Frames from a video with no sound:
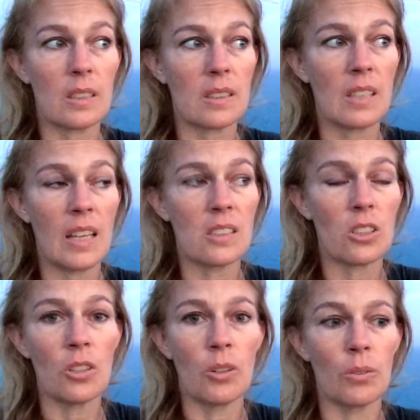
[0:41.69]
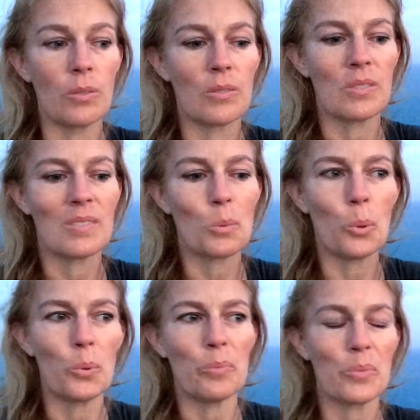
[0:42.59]
says, you know,
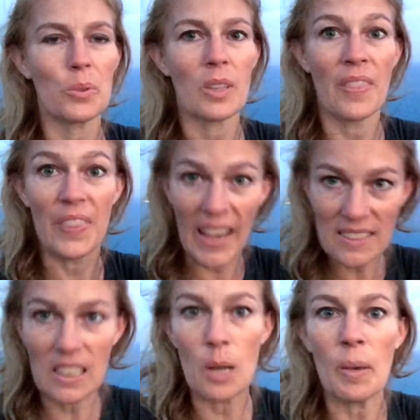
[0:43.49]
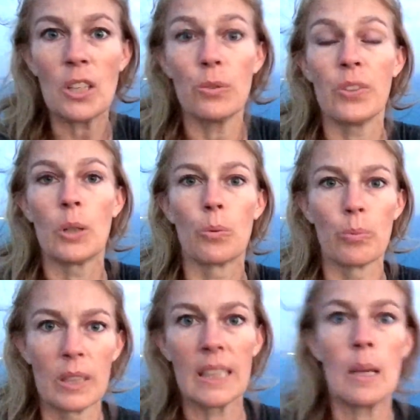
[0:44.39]
well, that's going to make you feel
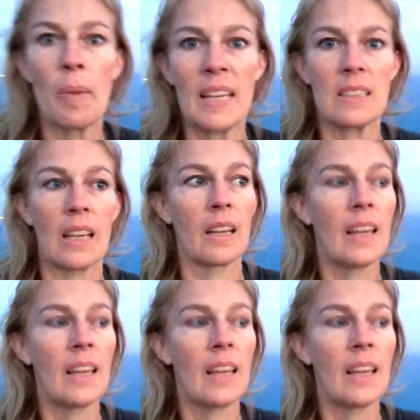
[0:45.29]
really amazing.